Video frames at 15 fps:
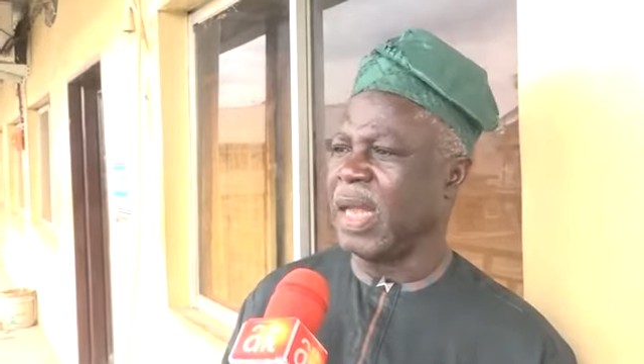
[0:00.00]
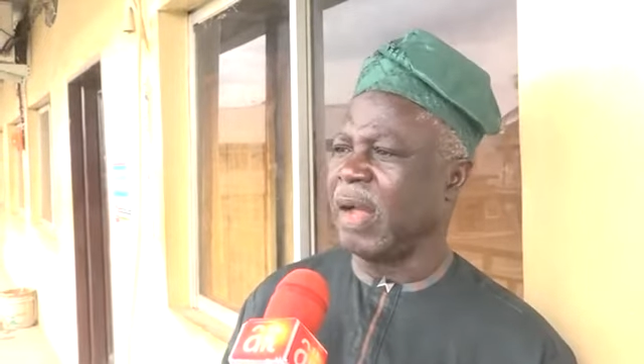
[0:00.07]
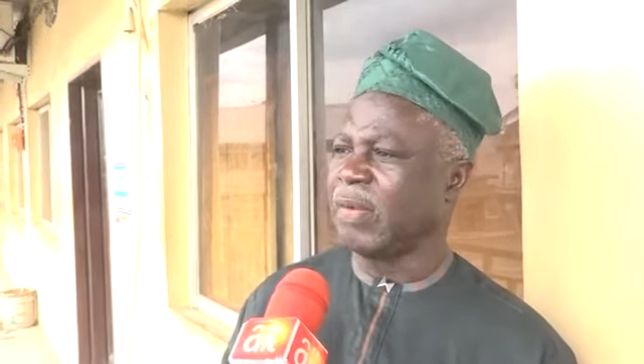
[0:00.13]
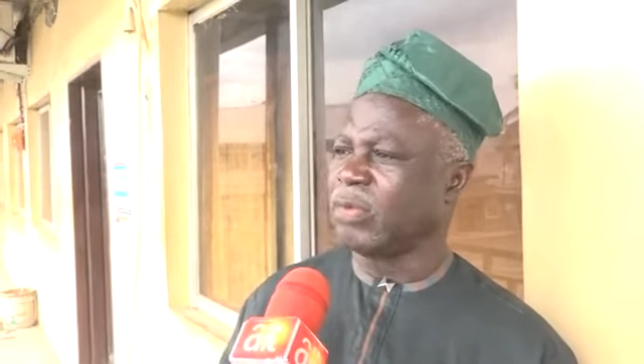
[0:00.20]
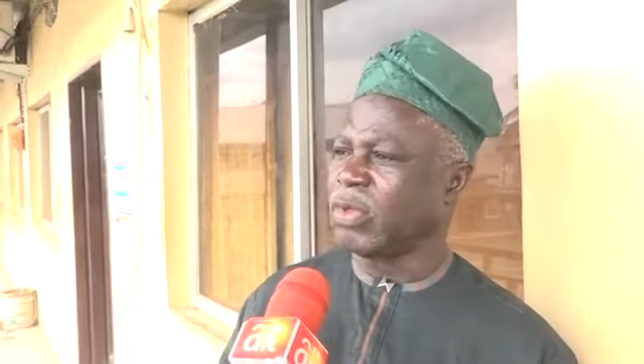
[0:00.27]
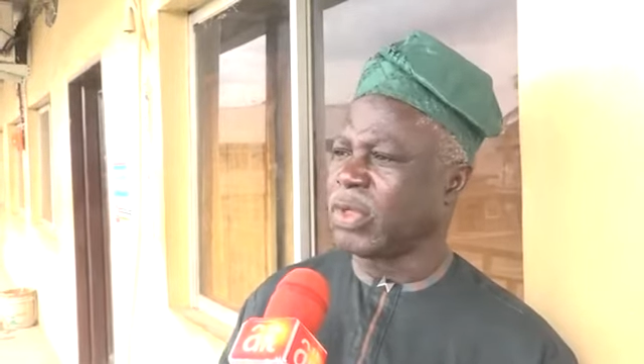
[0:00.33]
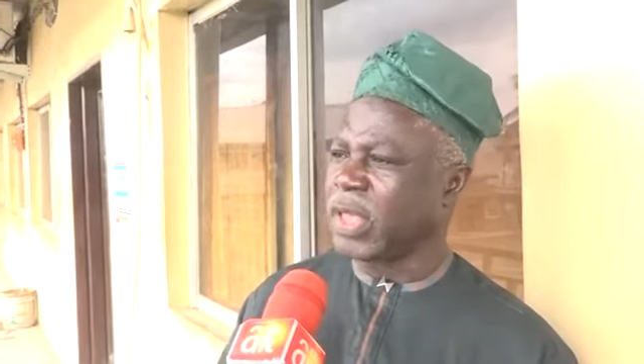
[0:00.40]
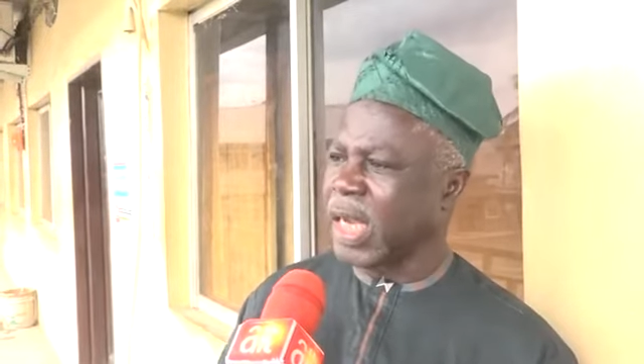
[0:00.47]
They
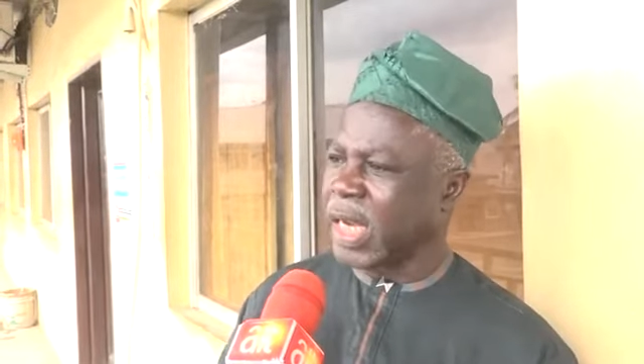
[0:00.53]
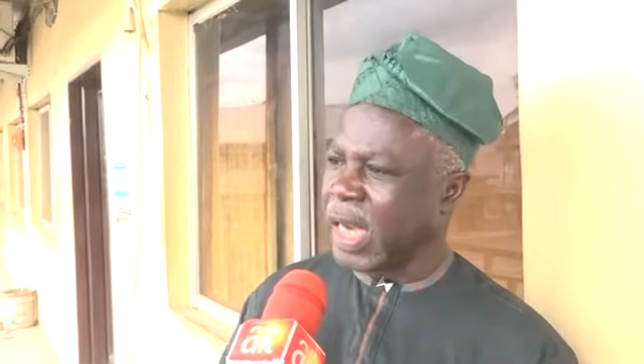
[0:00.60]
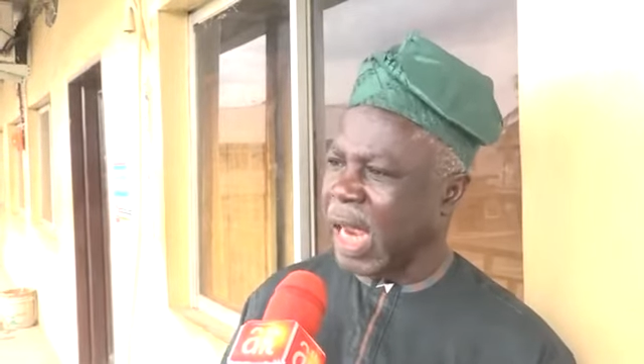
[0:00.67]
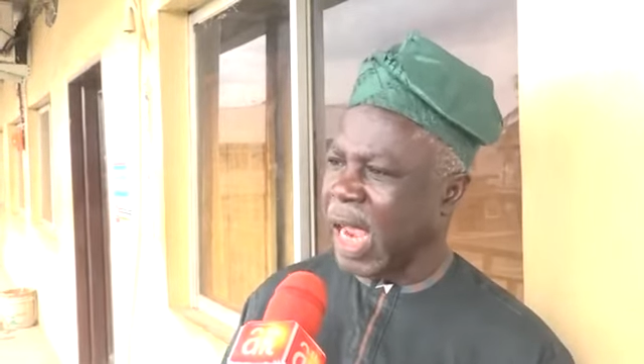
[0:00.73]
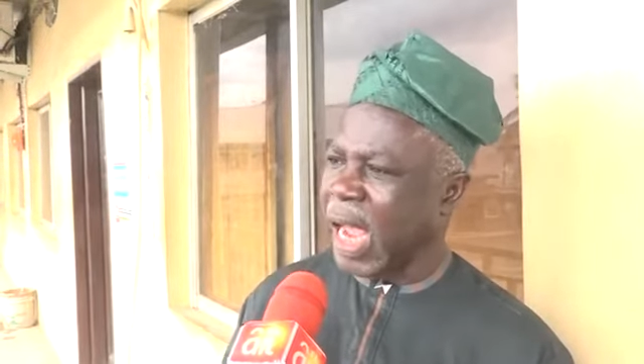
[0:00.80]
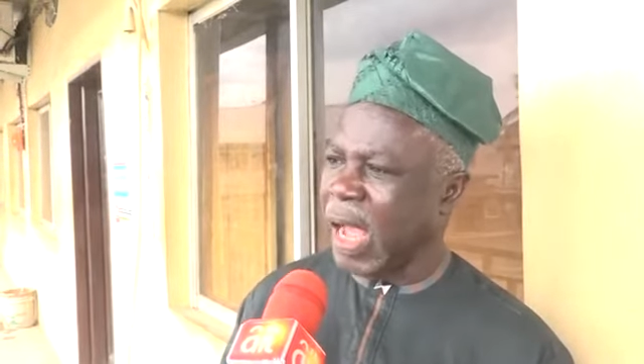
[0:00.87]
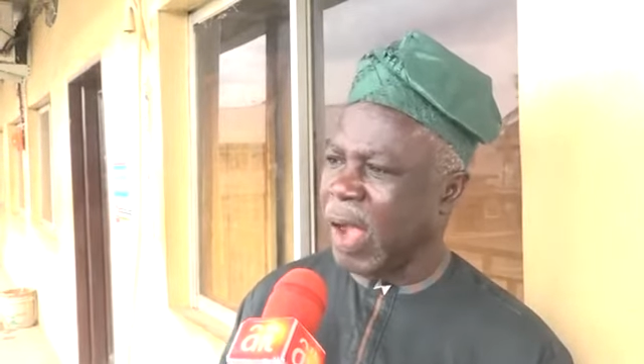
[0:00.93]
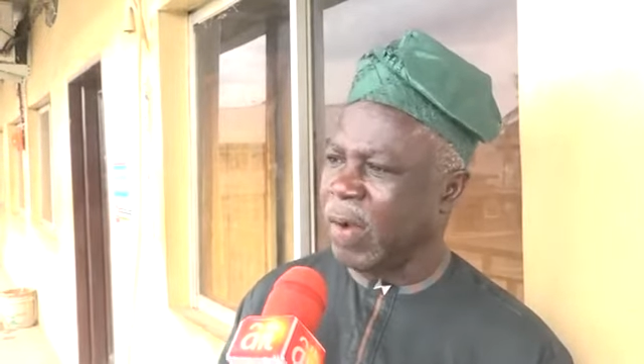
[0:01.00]
have to take
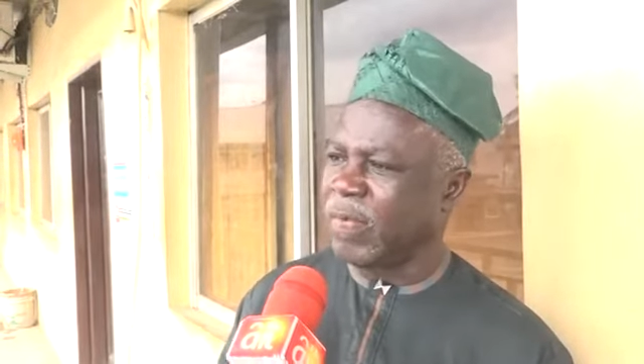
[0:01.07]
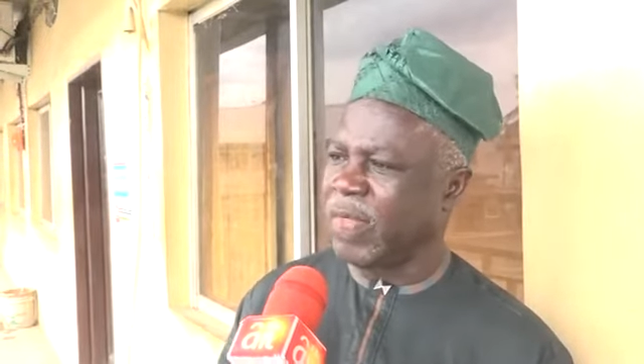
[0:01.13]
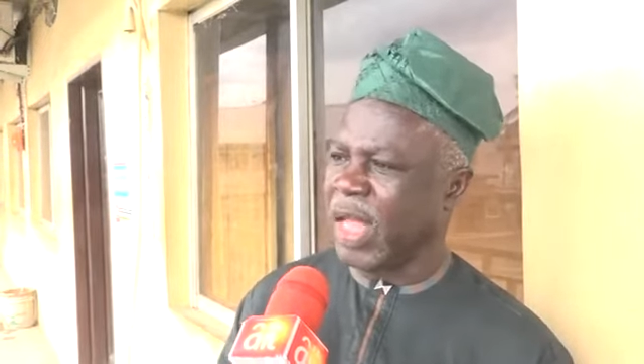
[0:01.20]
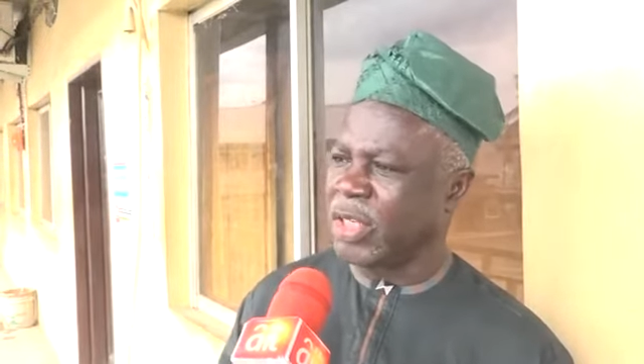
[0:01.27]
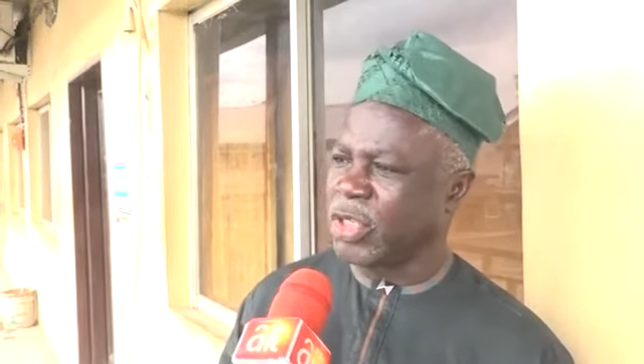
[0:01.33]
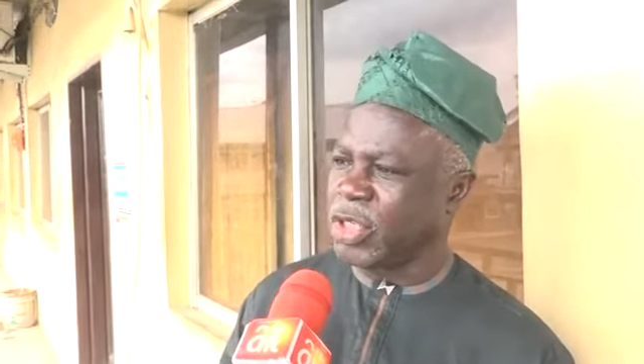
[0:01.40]
care of their